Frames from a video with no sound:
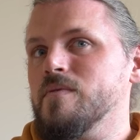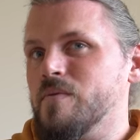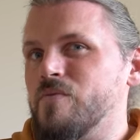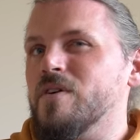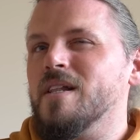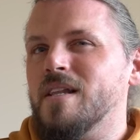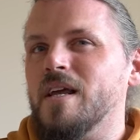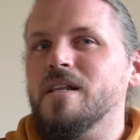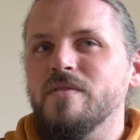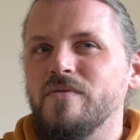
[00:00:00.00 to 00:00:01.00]
some really
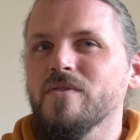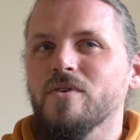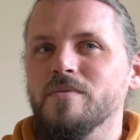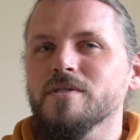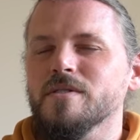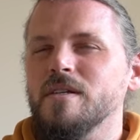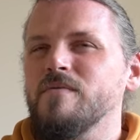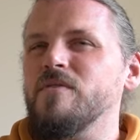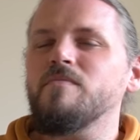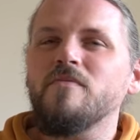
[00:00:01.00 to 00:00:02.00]
tasty food options
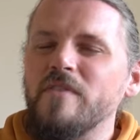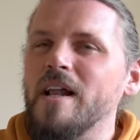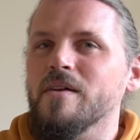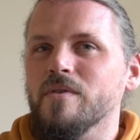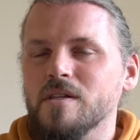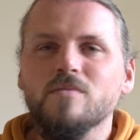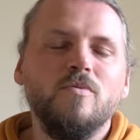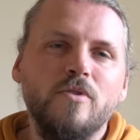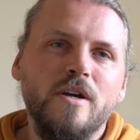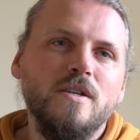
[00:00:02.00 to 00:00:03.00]
for fairly reasonable
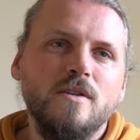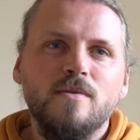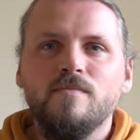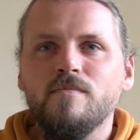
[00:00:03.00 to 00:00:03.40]
prices.